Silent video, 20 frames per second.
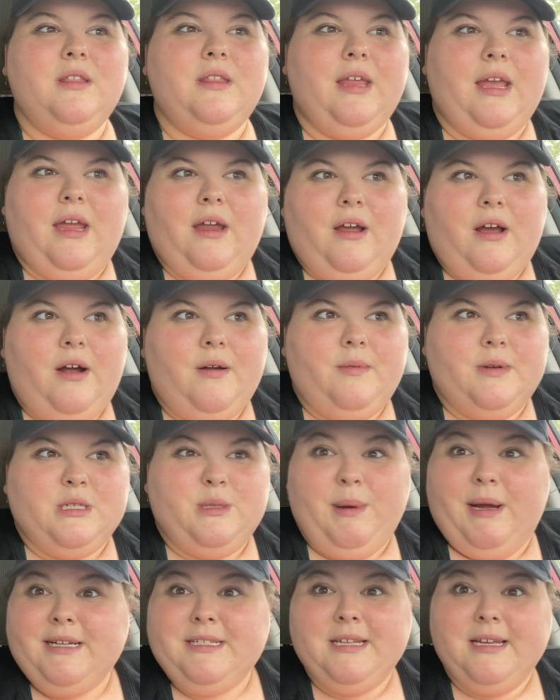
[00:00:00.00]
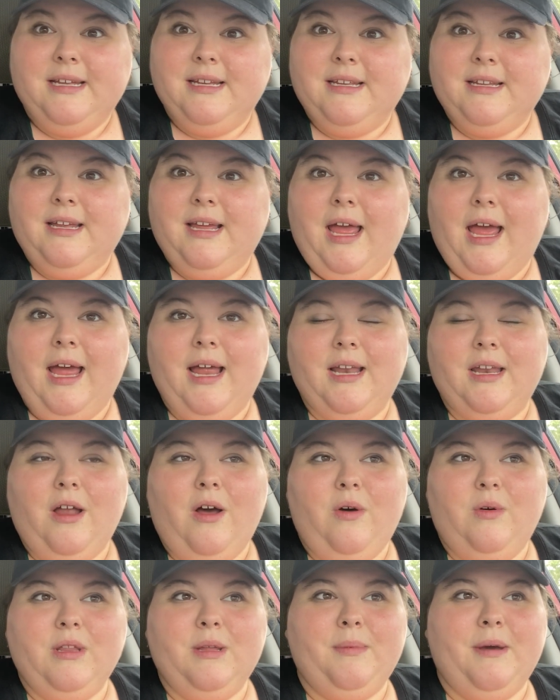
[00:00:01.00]
they are respected, and
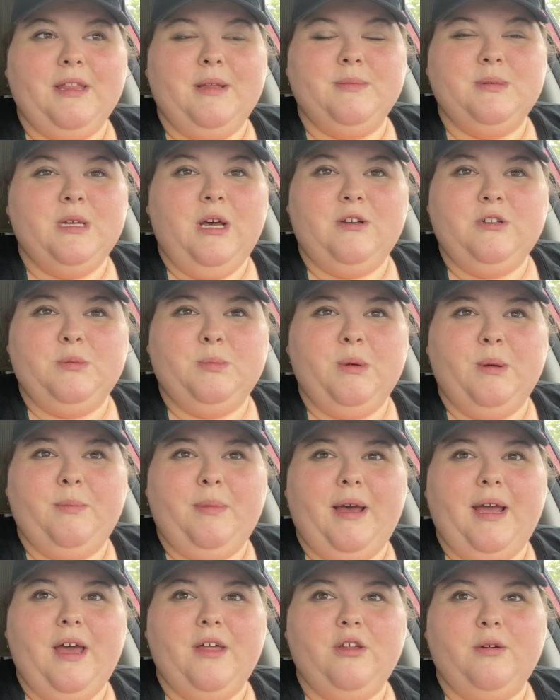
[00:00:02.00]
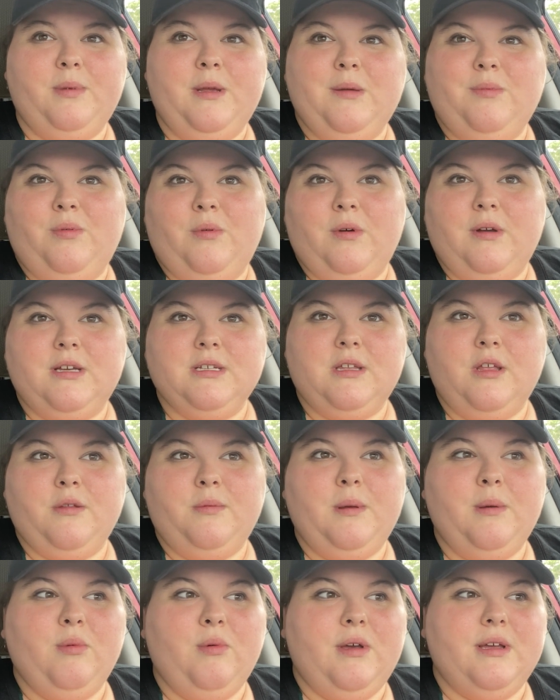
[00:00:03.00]
not only by themselves, but by other people, because other
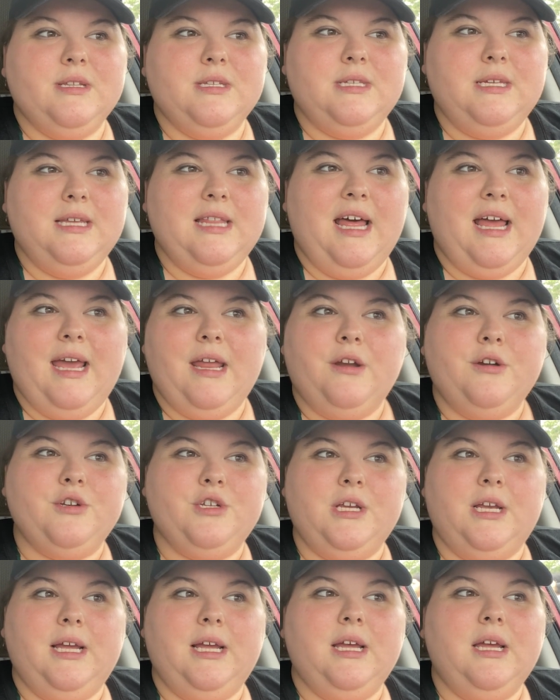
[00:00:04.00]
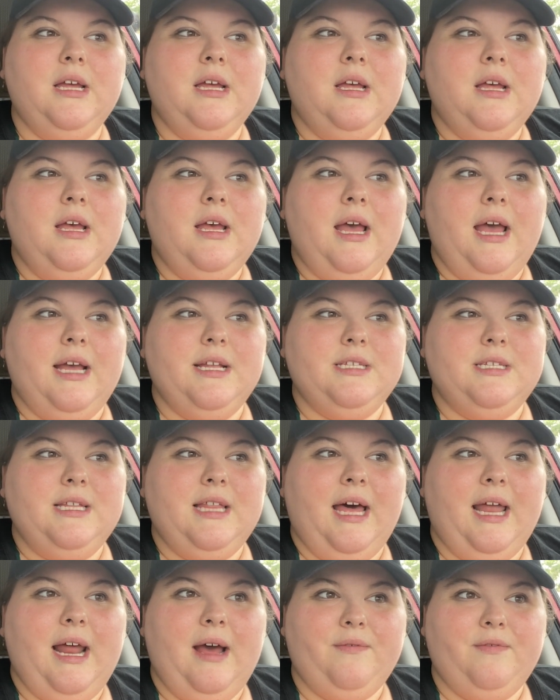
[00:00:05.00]
people can see that energy and see
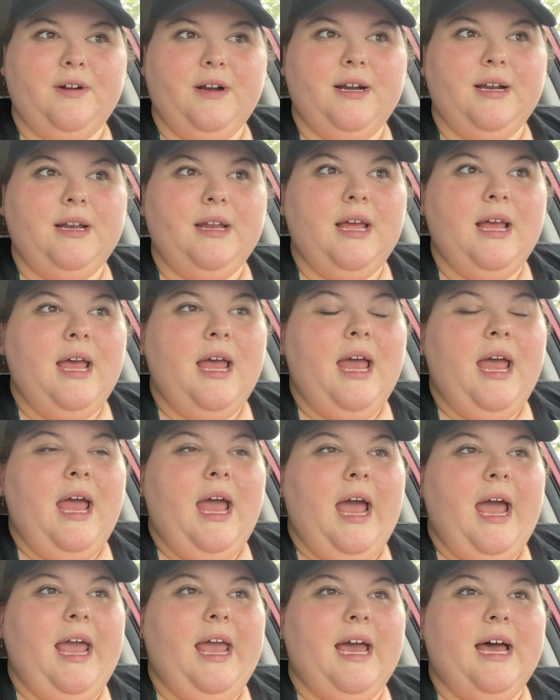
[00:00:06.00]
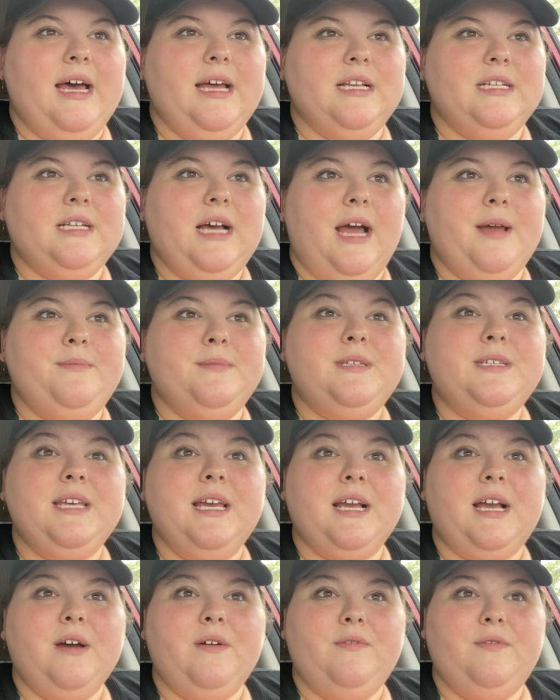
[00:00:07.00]
that effort. And I'm
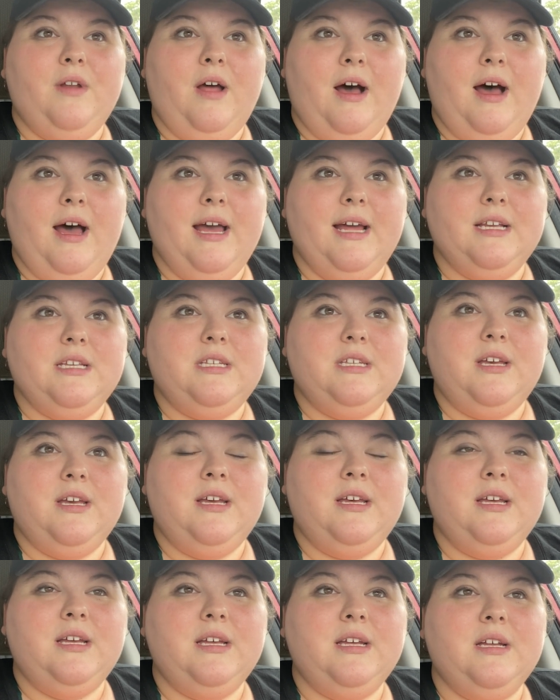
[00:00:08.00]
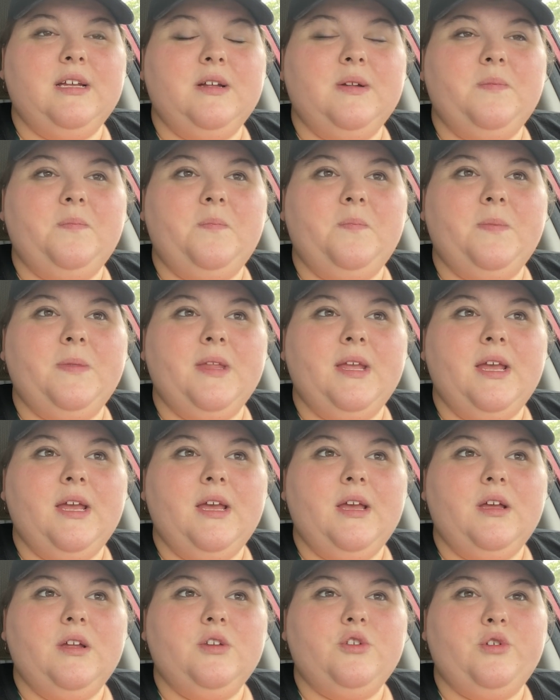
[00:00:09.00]
sick of not
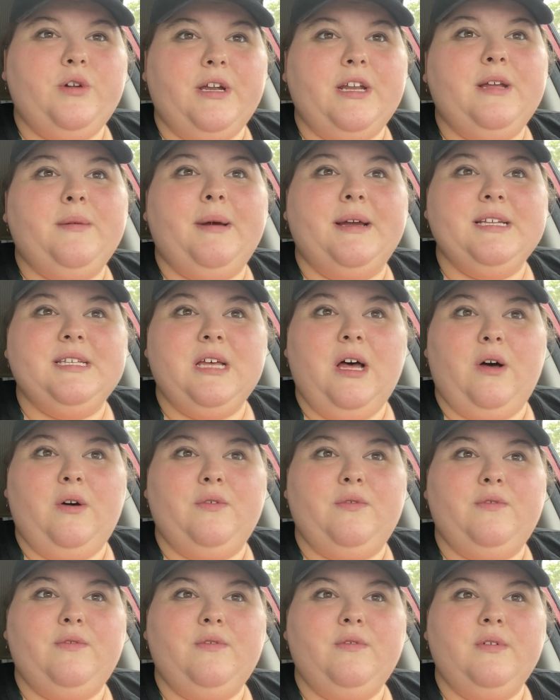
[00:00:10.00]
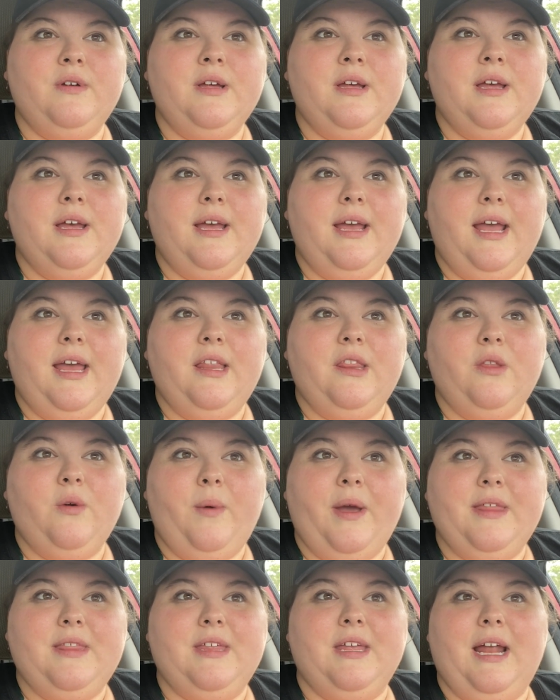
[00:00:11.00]
treating myself in the
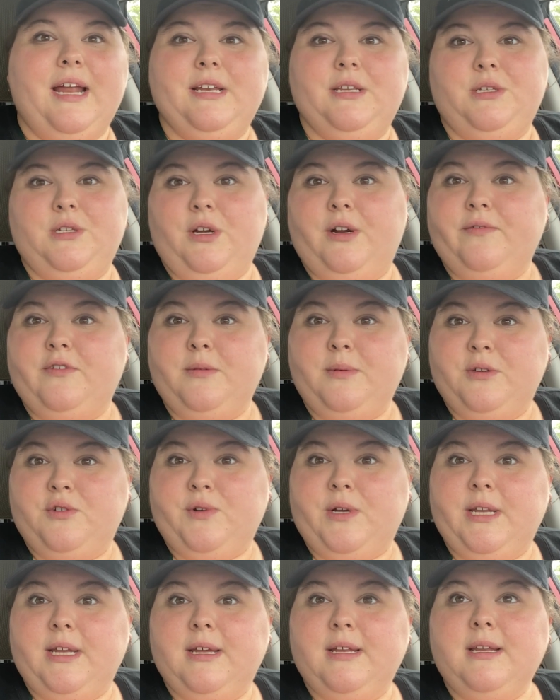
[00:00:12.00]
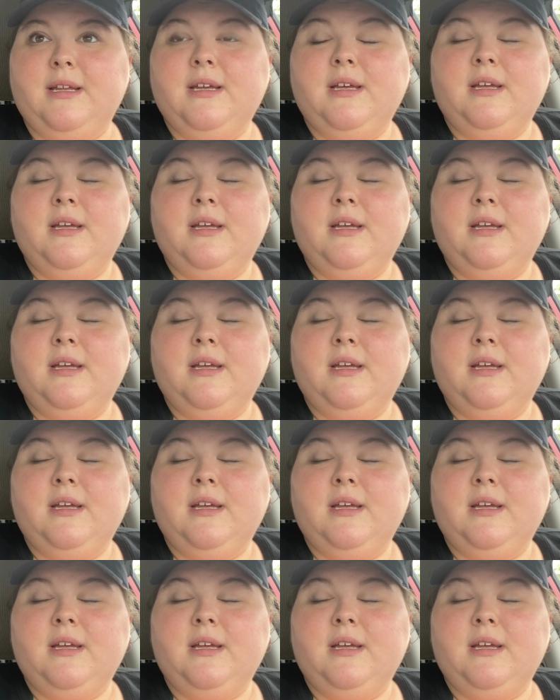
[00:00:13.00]
way that I deserve to be treated.